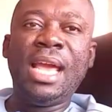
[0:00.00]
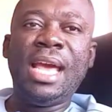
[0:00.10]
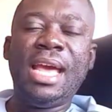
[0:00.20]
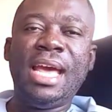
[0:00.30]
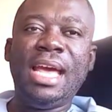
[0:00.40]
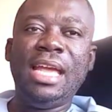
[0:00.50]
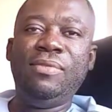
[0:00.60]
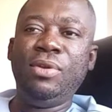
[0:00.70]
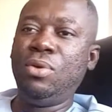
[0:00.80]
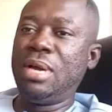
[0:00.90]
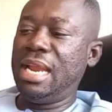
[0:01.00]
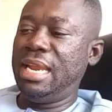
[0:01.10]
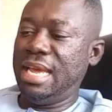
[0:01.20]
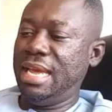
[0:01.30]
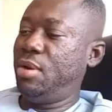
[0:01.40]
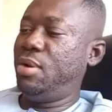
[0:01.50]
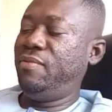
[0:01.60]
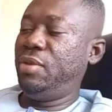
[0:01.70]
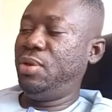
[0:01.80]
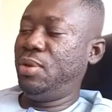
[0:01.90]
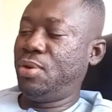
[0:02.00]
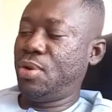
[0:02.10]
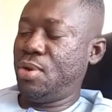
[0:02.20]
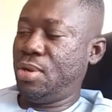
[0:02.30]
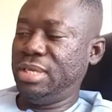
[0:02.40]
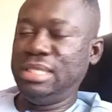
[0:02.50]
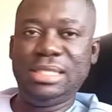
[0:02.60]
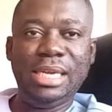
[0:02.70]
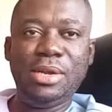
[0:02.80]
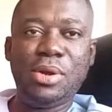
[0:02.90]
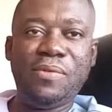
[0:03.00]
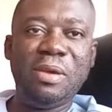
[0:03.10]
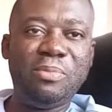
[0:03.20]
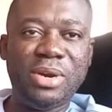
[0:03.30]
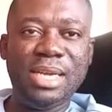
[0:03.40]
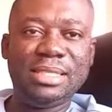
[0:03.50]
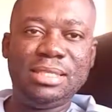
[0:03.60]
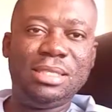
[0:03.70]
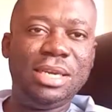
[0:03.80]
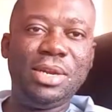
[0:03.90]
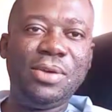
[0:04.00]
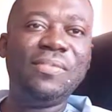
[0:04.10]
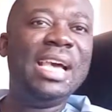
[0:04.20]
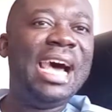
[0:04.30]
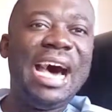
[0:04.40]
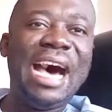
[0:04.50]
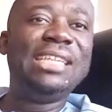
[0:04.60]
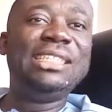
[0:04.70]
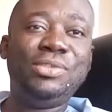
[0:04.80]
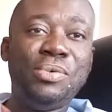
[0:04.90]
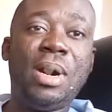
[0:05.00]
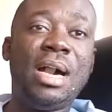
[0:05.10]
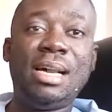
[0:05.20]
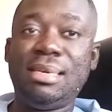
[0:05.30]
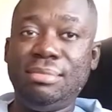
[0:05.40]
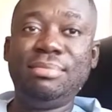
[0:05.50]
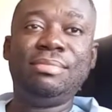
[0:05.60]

if you look at her in a video call, she's taking off her breasts, she's taking off, and you are